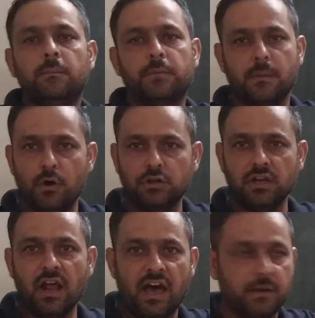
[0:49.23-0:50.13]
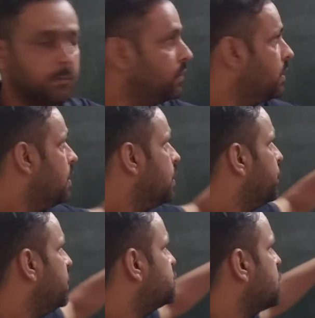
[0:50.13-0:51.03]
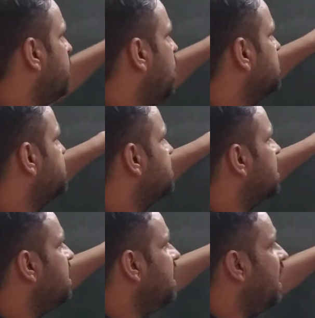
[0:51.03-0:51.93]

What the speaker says: promoter hormone. First of all, G.